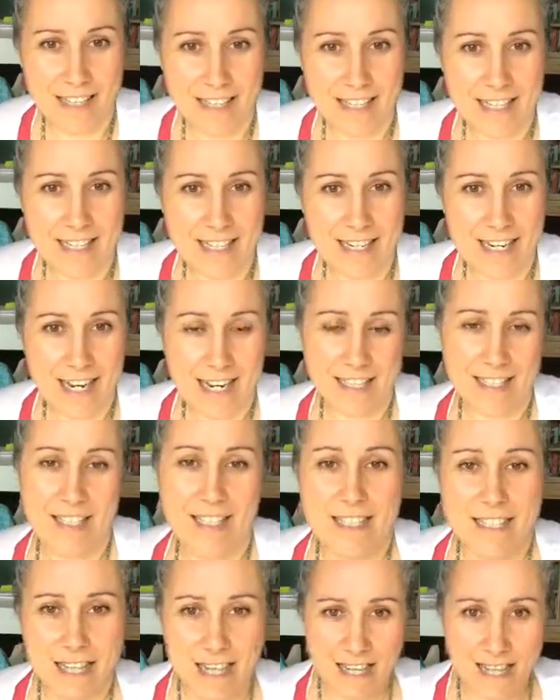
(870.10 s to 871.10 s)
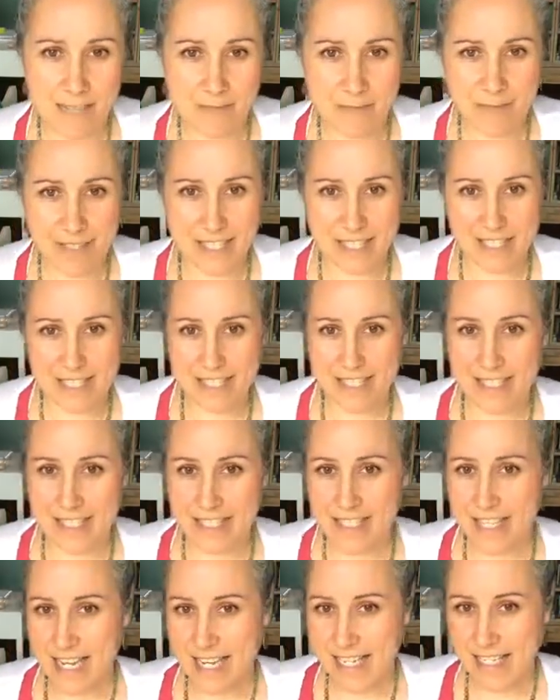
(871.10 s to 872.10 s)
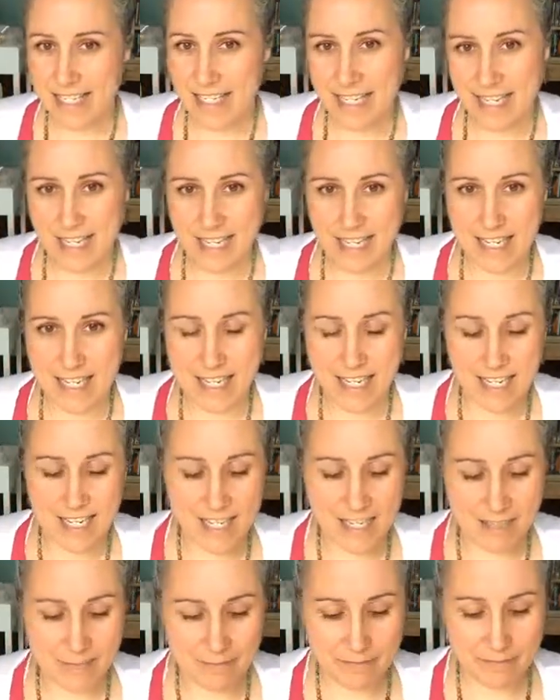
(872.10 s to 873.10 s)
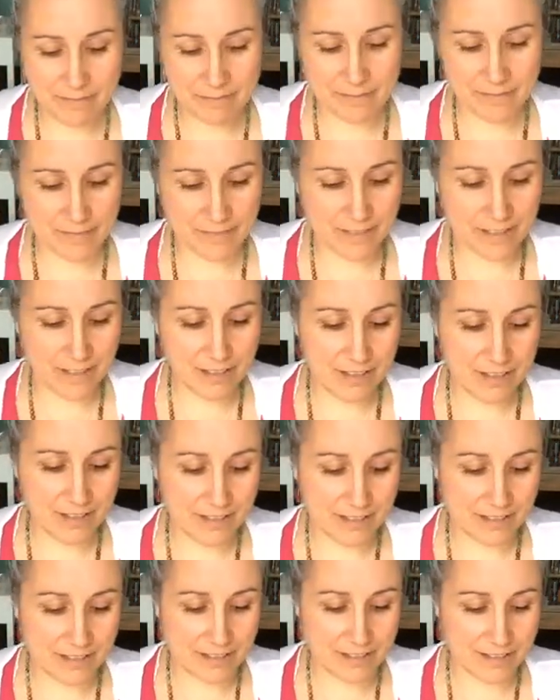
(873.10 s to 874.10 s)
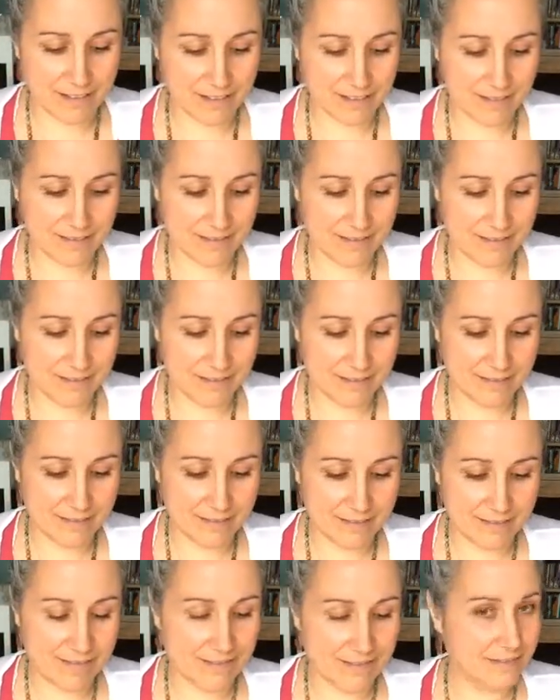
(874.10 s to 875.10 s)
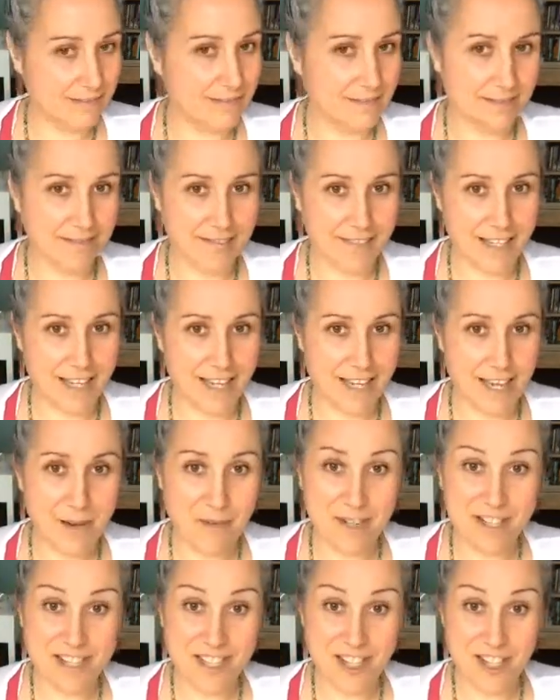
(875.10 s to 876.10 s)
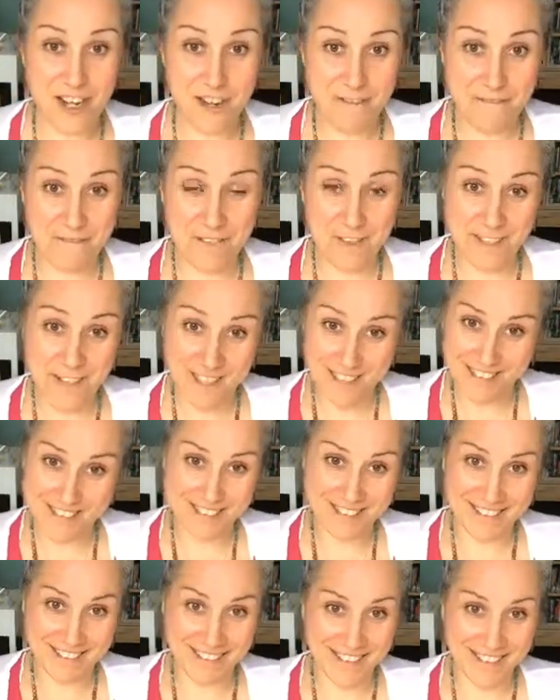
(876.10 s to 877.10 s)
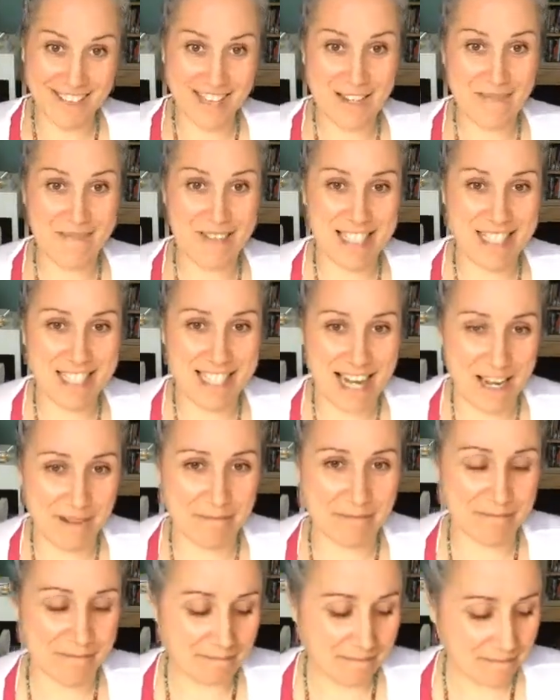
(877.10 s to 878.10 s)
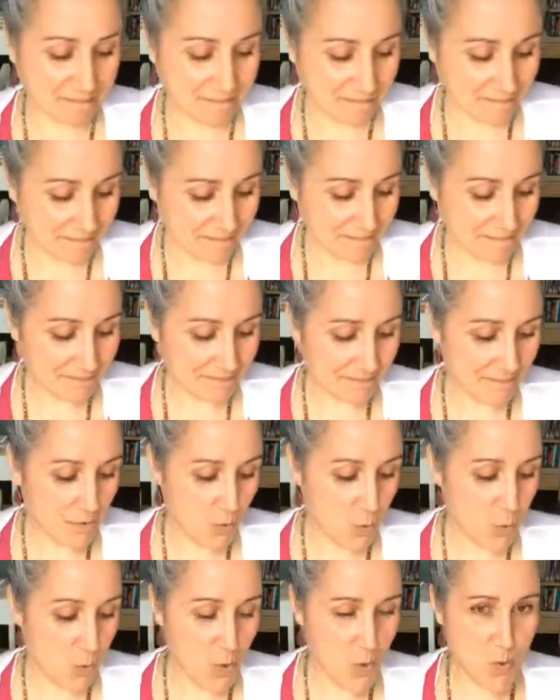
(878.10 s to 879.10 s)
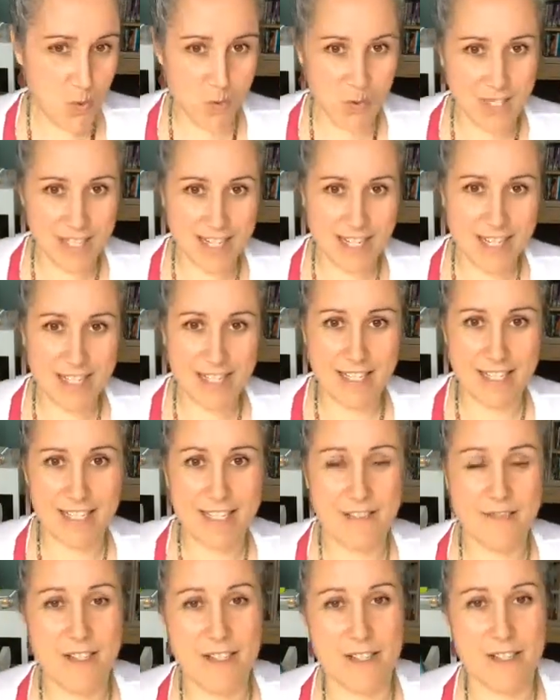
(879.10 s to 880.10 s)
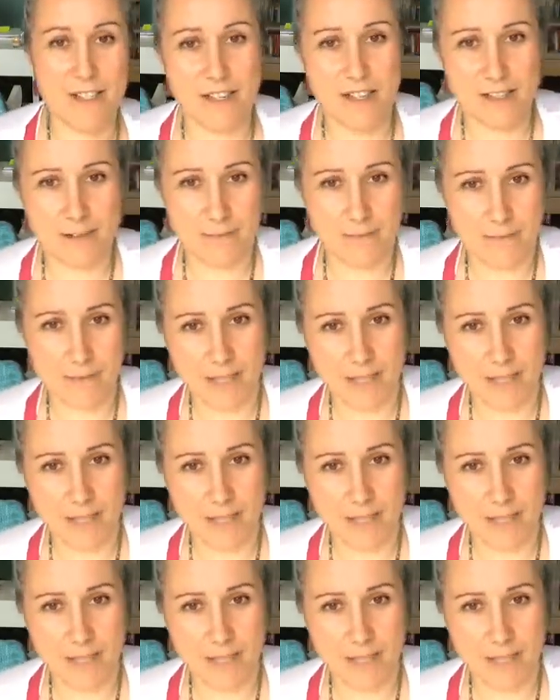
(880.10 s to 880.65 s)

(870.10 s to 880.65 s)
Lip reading: Next up is Stacy. Oh. Okay, I want to shuffle. They're not letting me today. Woo, Stacy, this feels awesome.